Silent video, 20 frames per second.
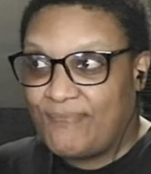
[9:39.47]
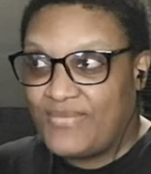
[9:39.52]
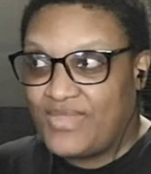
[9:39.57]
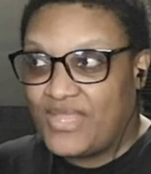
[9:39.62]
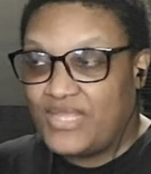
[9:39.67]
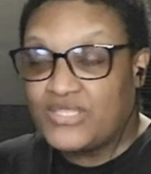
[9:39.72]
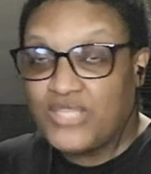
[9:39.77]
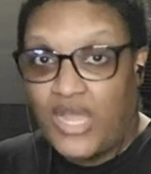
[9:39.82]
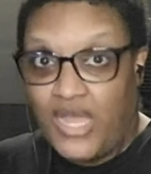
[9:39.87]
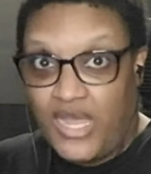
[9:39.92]

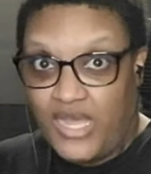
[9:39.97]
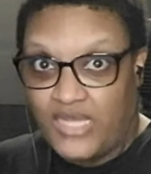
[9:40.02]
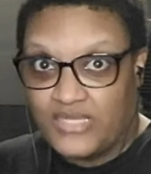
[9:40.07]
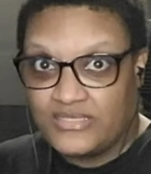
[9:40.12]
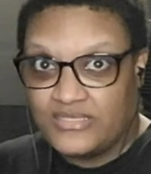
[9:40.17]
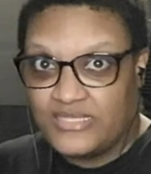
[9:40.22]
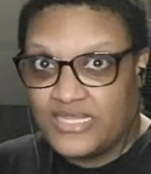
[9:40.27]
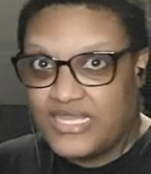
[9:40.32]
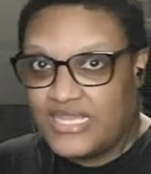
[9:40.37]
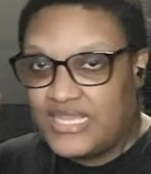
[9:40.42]

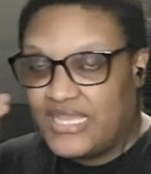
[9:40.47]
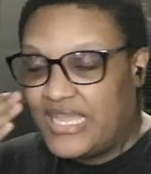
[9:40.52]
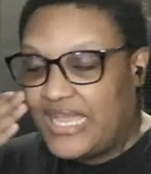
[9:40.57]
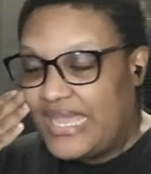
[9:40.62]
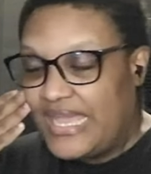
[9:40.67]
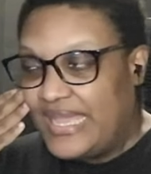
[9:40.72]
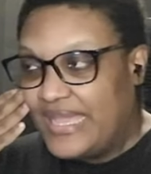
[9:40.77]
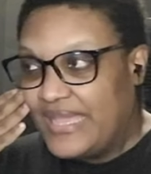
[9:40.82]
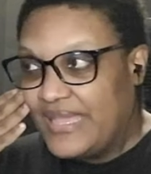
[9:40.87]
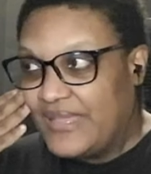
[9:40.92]
Tharn.
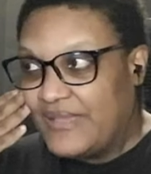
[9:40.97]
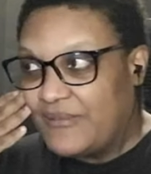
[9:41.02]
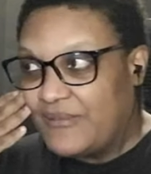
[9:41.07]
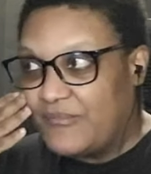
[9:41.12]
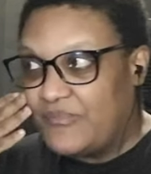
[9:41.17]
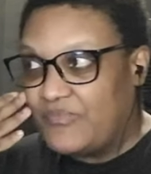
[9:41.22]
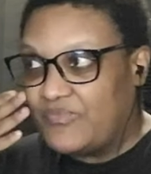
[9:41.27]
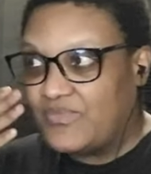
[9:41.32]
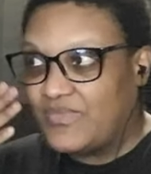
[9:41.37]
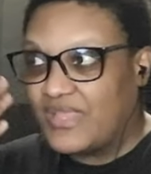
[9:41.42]

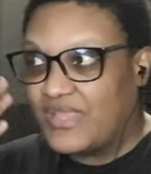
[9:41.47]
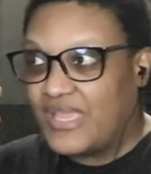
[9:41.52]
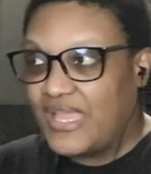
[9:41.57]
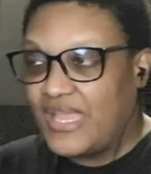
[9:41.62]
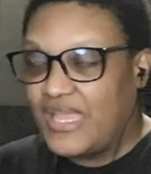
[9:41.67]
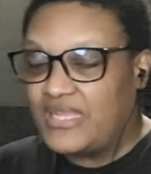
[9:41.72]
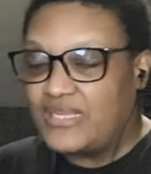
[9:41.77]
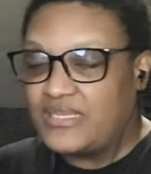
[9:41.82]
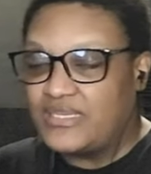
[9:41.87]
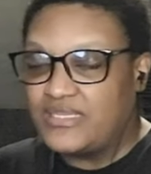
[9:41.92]
And
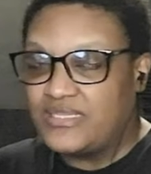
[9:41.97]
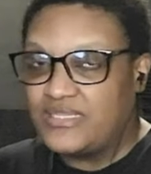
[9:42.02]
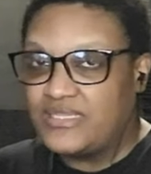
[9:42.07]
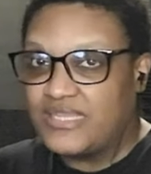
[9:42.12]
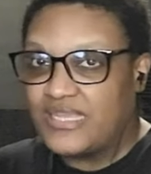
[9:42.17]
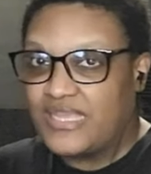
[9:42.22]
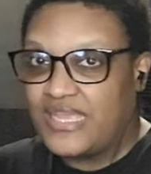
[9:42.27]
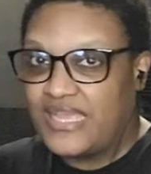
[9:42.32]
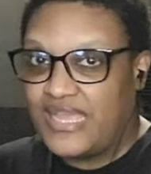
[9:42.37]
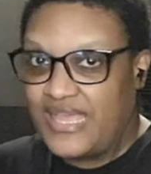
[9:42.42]

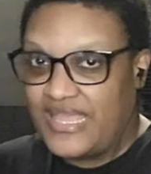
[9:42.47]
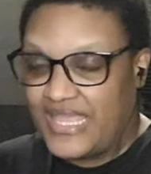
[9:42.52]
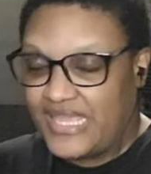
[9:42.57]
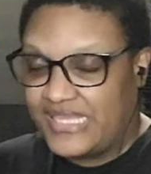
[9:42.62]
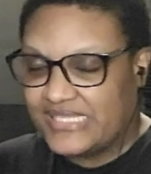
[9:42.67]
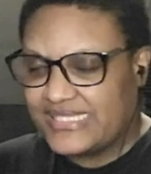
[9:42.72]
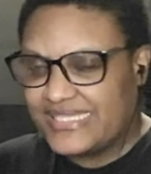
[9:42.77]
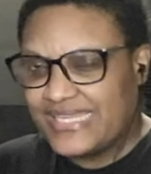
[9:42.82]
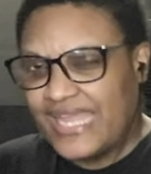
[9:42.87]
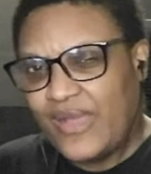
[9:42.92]
I
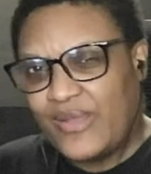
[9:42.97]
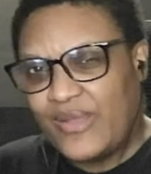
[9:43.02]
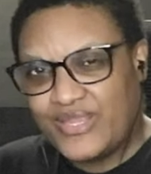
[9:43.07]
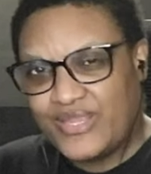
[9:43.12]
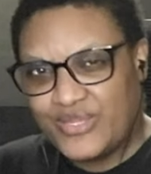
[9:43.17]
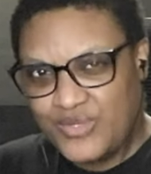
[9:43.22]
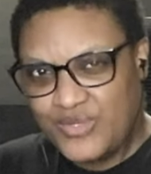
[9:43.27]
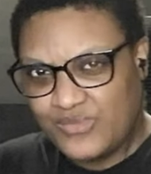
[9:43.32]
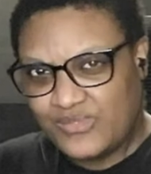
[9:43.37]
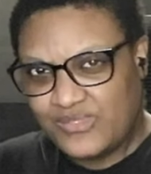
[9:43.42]
guess now he
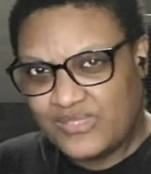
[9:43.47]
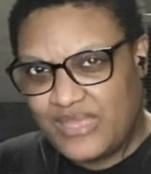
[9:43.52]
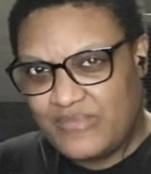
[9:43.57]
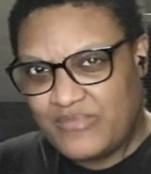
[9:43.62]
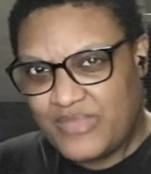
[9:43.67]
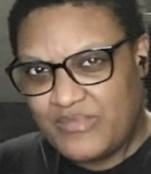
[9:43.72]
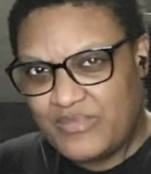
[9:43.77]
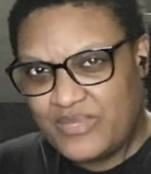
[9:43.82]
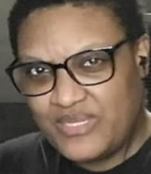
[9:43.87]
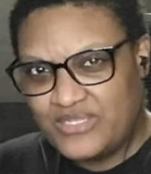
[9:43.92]
knows that
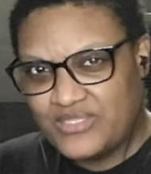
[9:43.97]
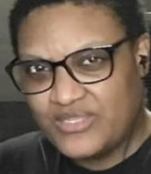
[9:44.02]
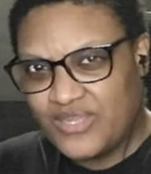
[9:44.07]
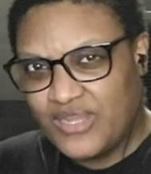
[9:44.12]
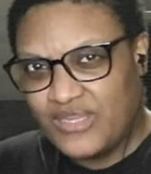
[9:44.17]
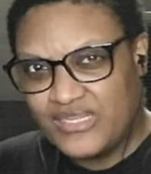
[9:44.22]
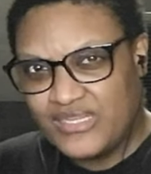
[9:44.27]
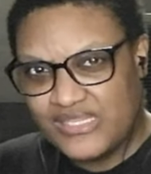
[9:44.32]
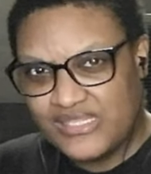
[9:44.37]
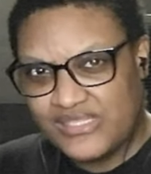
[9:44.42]
maybe
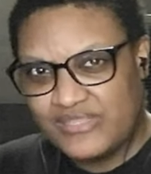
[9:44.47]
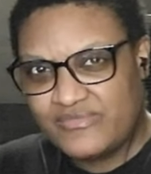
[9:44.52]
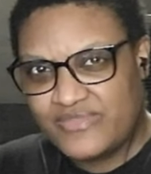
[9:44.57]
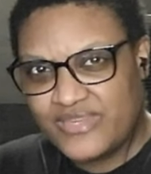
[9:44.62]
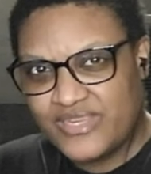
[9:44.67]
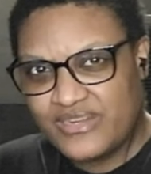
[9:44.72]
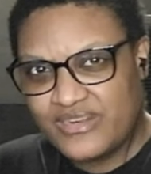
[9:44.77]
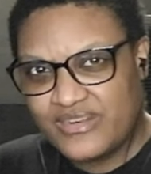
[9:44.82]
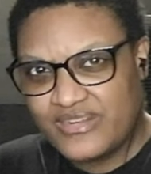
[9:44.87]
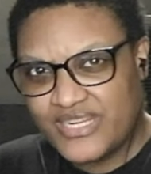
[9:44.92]
Tharn is the
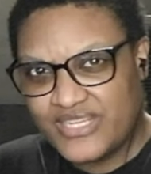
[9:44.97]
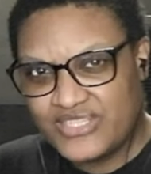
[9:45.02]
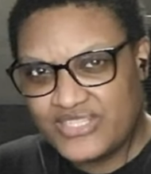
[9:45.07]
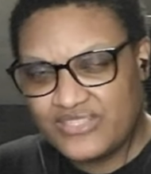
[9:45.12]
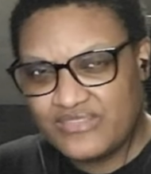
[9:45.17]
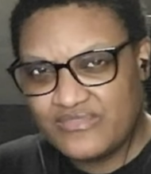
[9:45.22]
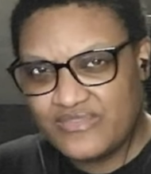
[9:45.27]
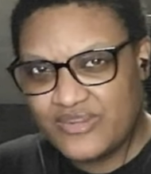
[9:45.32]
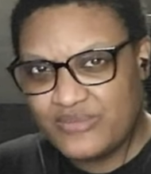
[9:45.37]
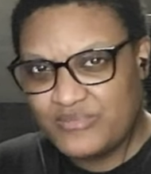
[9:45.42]
reincarnation
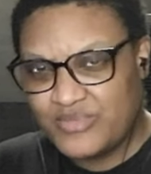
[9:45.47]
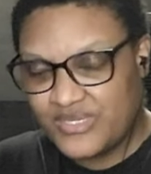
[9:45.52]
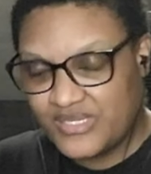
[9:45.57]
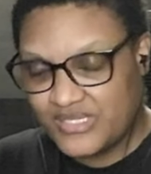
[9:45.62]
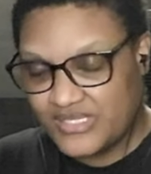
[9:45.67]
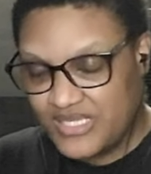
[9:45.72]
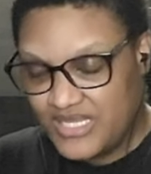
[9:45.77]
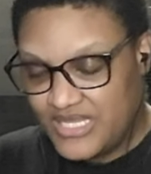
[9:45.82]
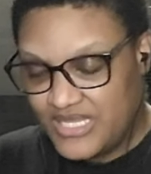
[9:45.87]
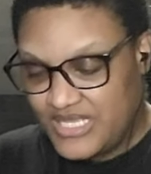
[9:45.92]
of her,
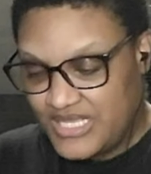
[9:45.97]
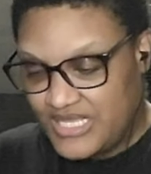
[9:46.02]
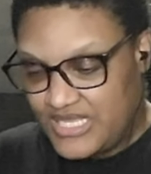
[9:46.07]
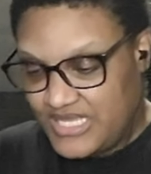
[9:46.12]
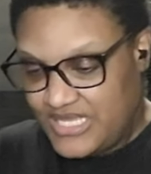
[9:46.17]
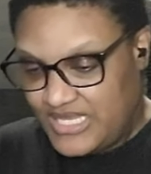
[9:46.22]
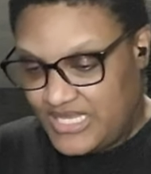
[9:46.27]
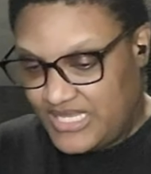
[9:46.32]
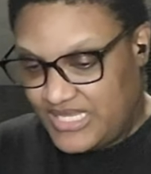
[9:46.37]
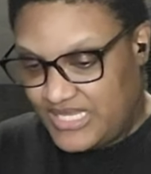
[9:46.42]
because
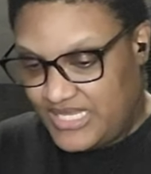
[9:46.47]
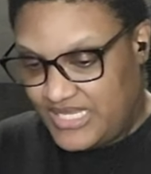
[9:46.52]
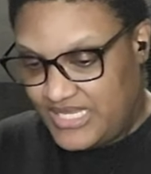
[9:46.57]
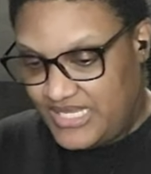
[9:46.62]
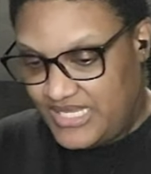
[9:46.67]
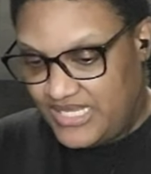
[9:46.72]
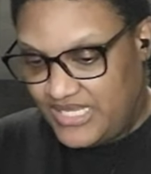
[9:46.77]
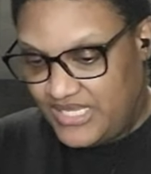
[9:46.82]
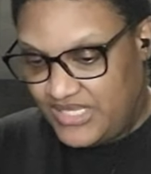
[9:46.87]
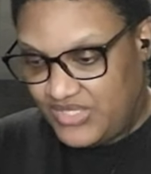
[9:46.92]

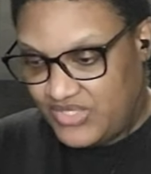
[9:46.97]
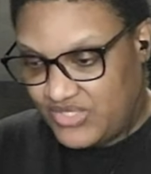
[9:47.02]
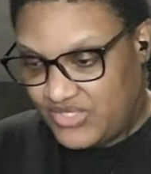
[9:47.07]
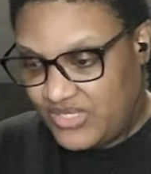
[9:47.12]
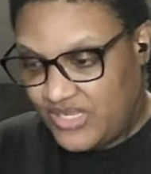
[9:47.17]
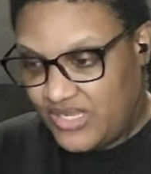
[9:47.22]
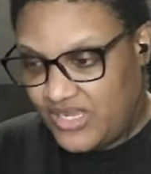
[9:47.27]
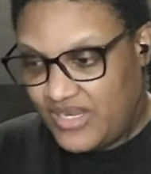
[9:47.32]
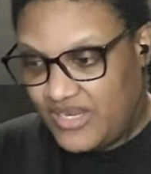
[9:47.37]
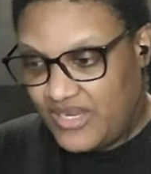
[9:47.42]
he
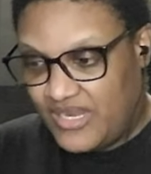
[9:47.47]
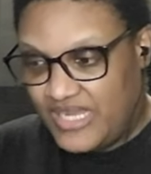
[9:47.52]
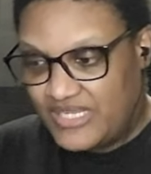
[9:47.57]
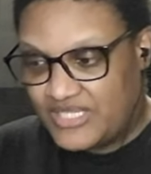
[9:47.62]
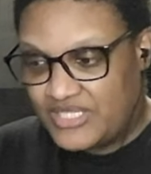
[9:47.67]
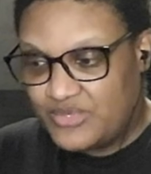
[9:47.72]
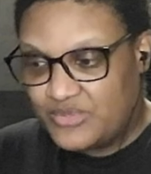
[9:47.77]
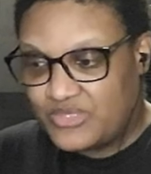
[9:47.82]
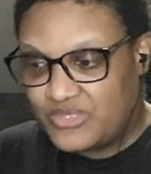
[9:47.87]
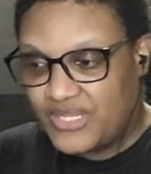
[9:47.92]
saw her and
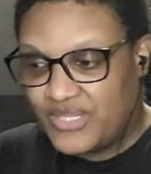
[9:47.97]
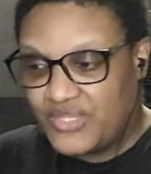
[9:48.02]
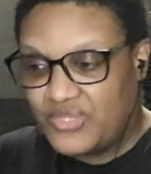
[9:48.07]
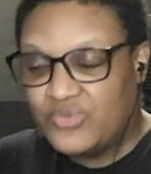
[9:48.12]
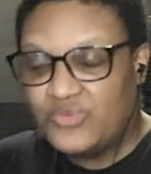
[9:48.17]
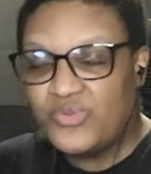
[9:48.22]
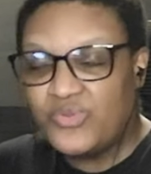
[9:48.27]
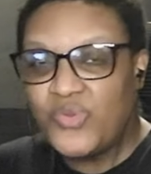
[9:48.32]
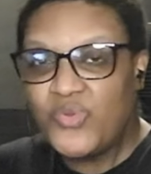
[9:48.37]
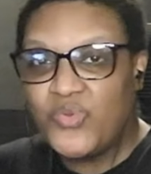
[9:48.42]
she was like, you
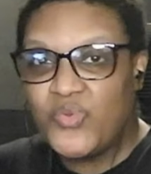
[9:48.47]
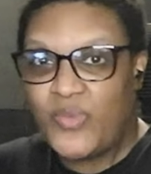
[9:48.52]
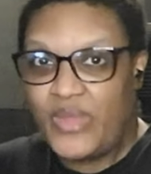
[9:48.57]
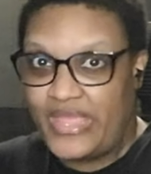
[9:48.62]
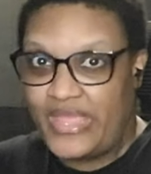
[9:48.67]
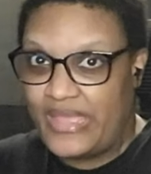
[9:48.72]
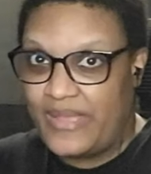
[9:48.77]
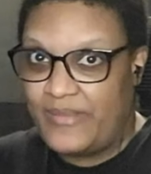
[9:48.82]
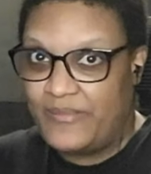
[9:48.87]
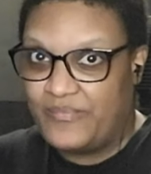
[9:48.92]
know who I
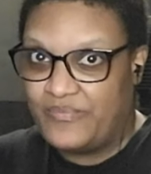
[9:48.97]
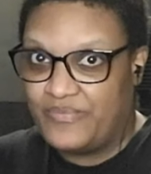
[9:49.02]
am.